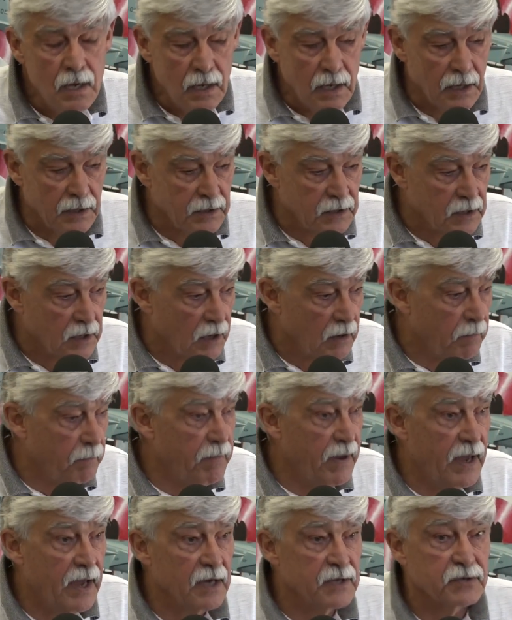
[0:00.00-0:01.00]
at
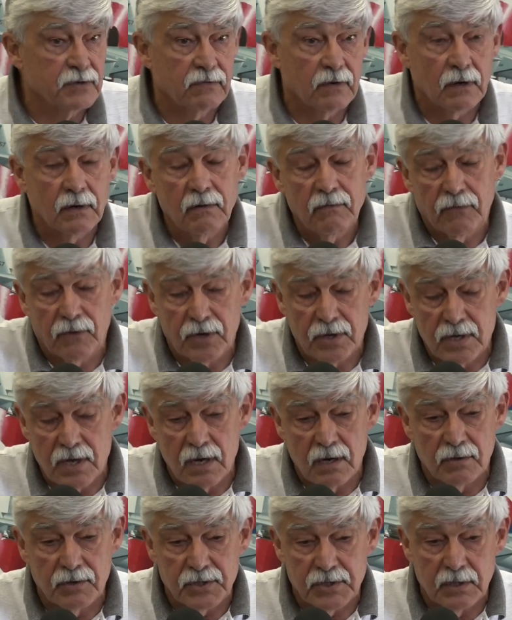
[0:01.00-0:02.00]
PAX for
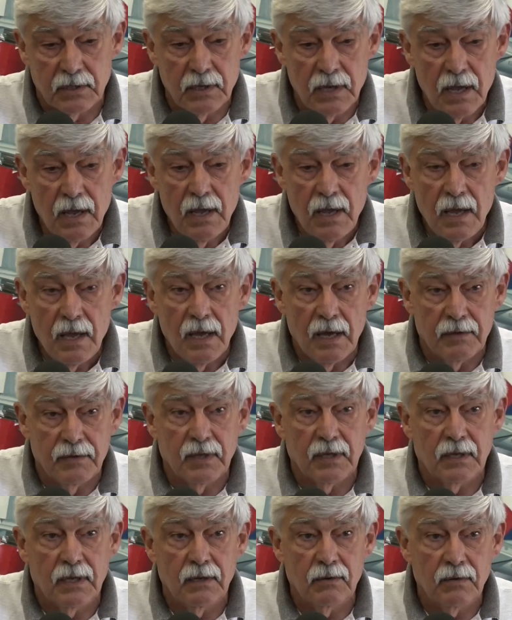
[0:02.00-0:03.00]
years, and I
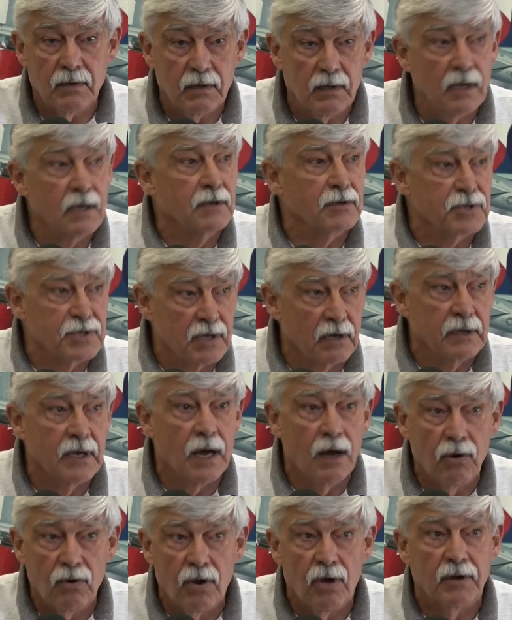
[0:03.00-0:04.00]
think he can tell you
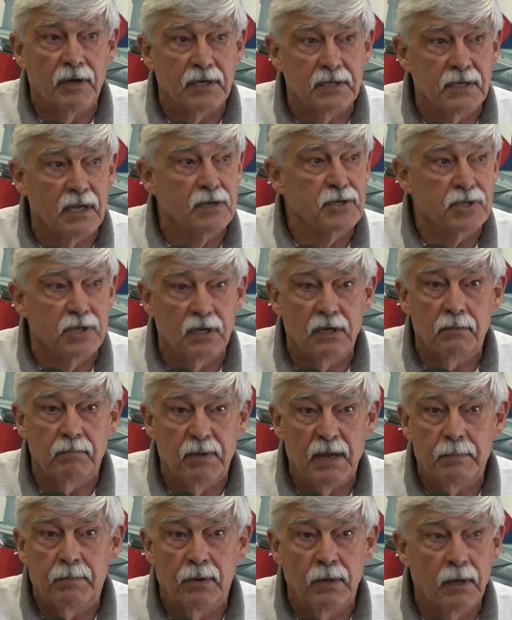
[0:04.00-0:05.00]
how long it takes to get
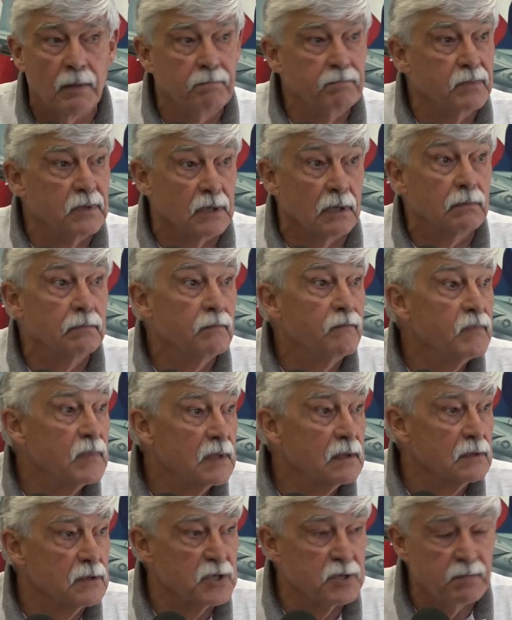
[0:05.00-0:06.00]
people up to
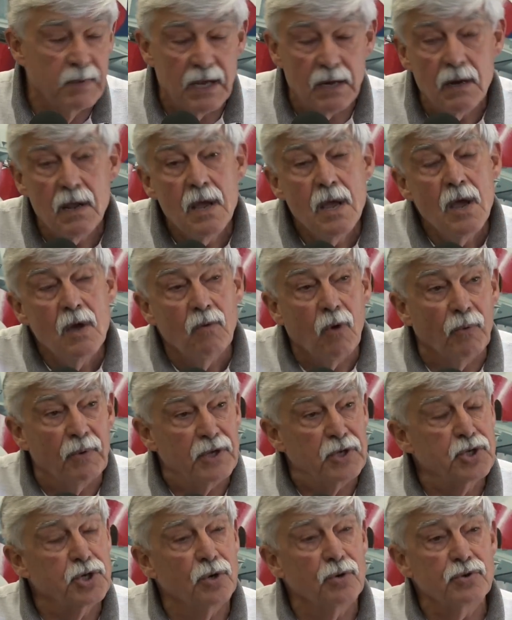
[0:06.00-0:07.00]
speed. What
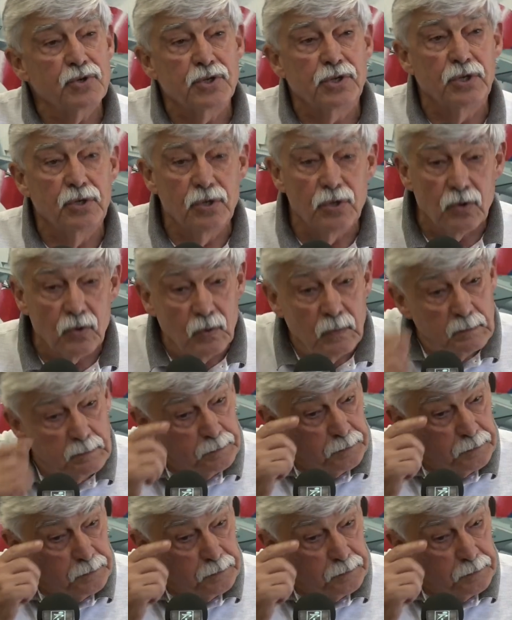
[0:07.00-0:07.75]
we chose to do